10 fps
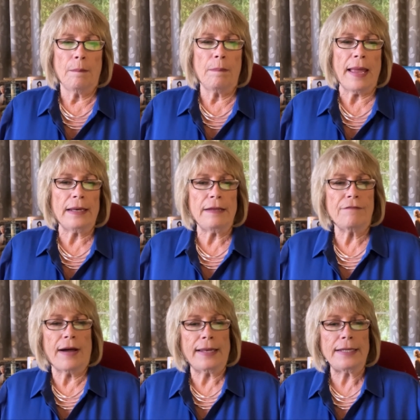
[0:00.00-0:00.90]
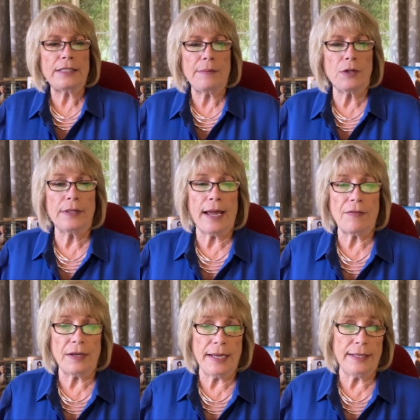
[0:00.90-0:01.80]
Bailey finally seemed to get
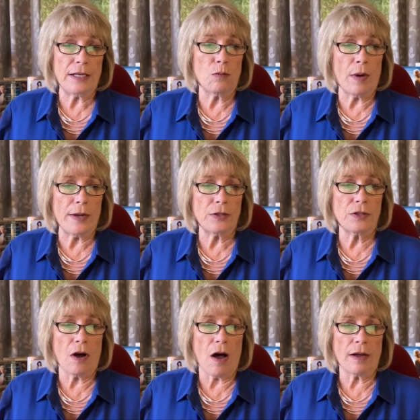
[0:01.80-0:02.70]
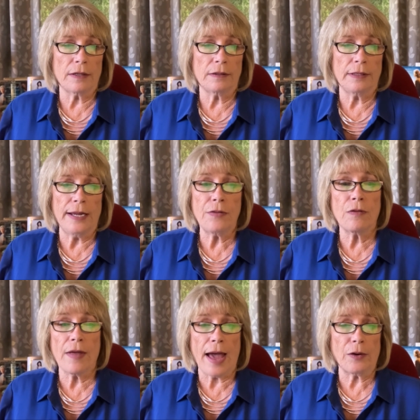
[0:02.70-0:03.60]
that he didn't want to talk. Either
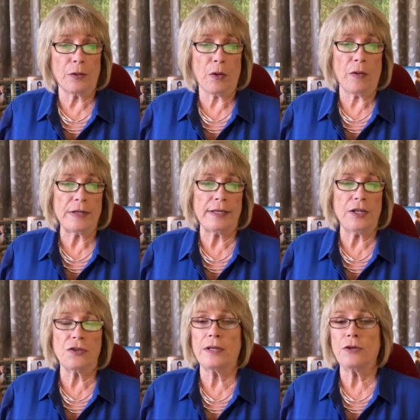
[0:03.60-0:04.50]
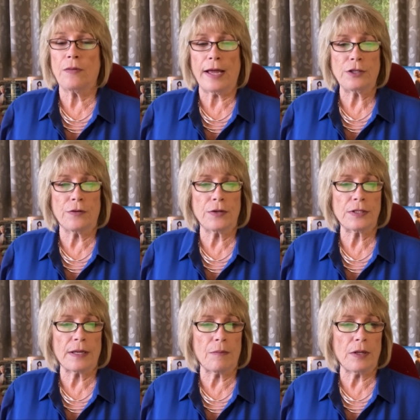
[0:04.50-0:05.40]
that or her attention had transferred to
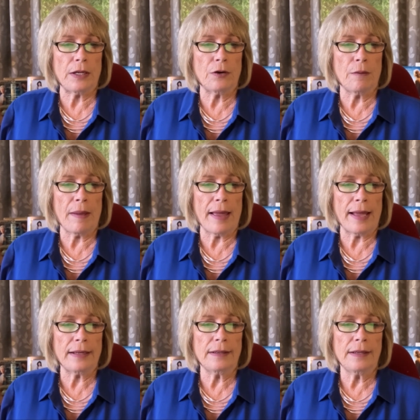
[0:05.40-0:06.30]
something in her bag.